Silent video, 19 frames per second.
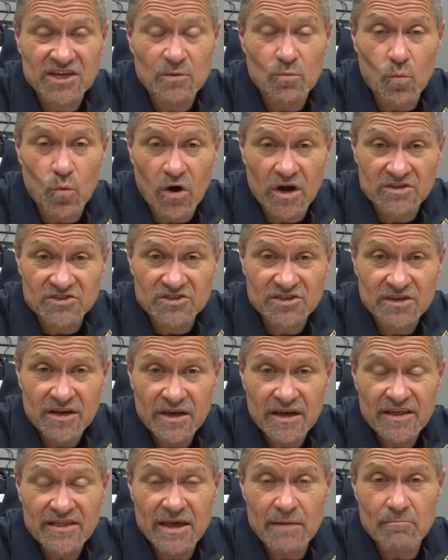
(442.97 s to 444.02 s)
And once
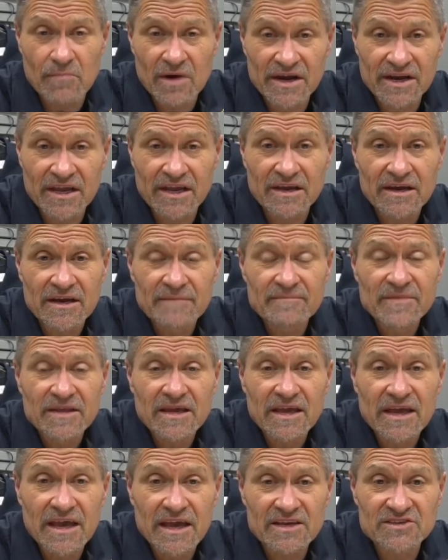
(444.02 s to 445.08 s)
that money
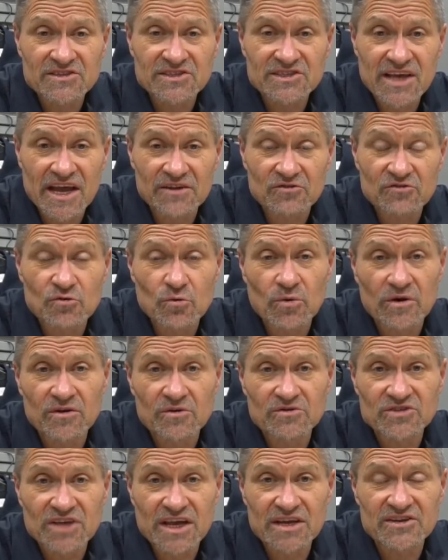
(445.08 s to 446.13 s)
is sent through one of
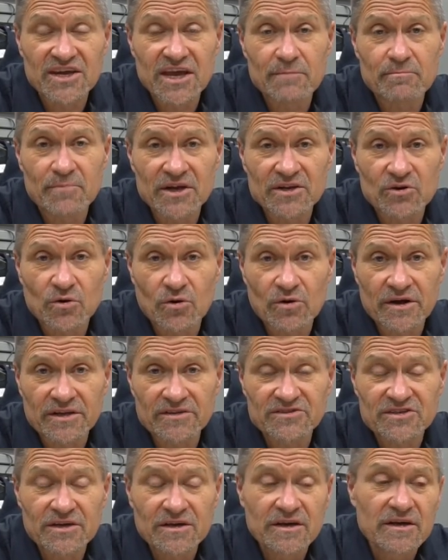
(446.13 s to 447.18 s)
those ATM Bitcoins